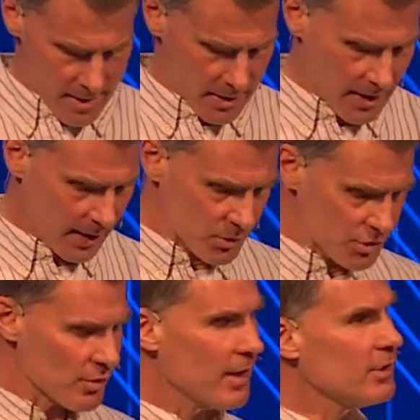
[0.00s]
God was
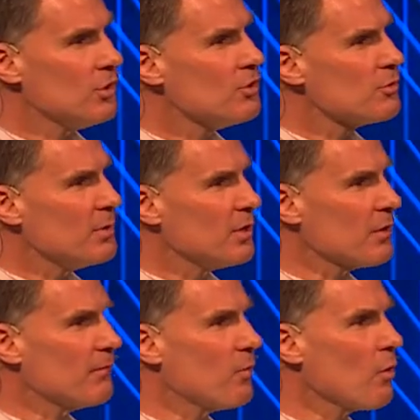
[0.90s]
trying to use me to
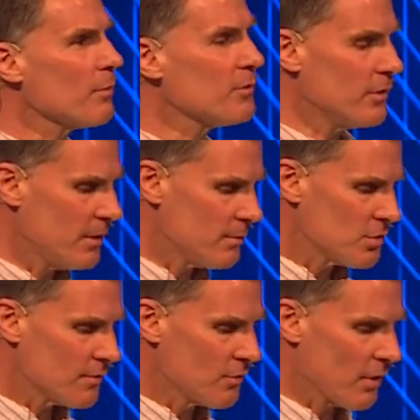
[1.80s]
conform to the
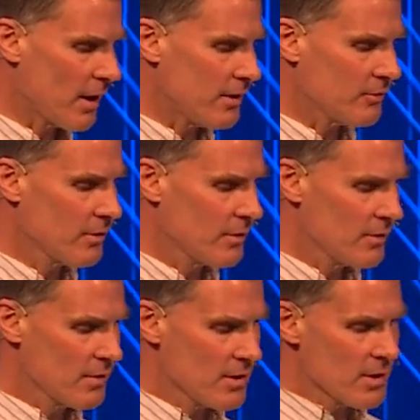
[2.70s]
image of Christ,
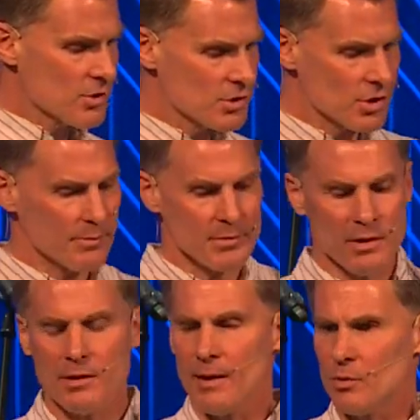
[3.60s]

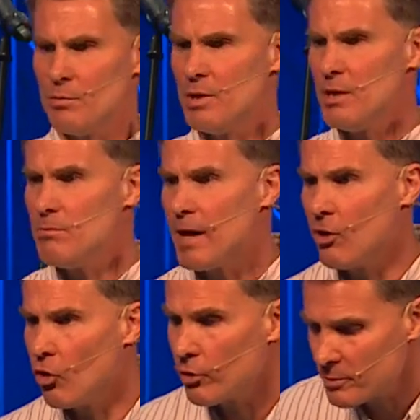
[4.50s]
something that would mean my
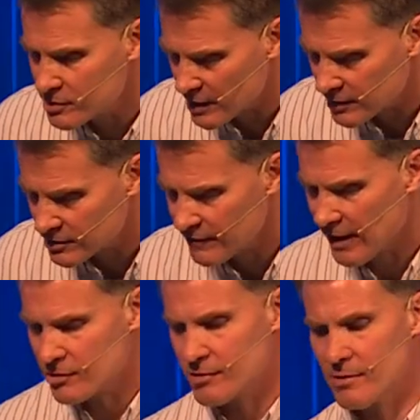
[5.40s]
ultimate
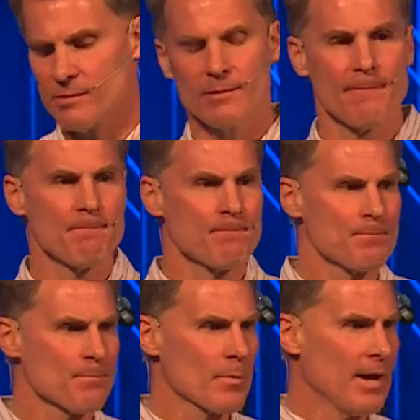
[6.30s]
satisfaction,
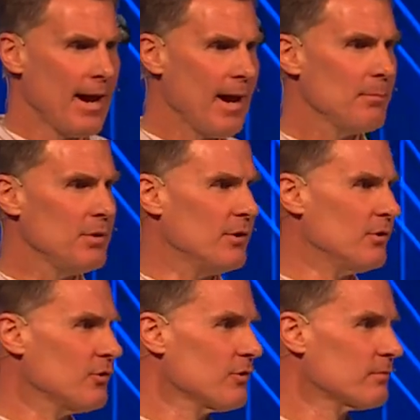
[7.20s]

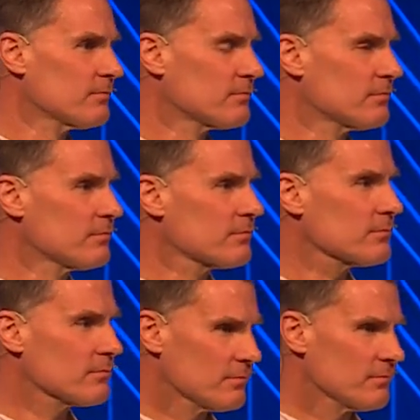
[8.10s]
happiness,
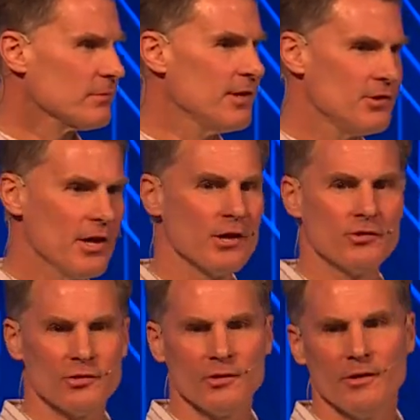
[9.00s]
and
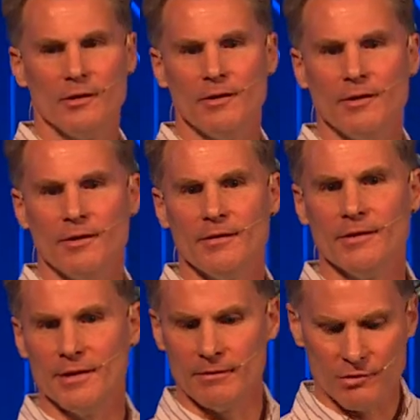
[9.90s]
yes,
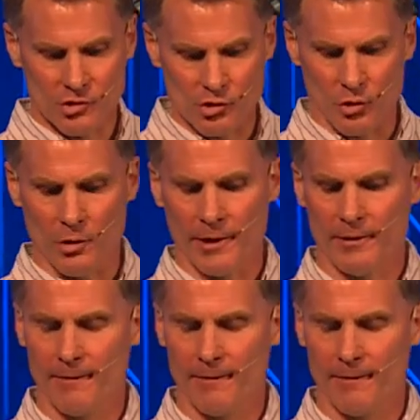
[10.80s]
even joy.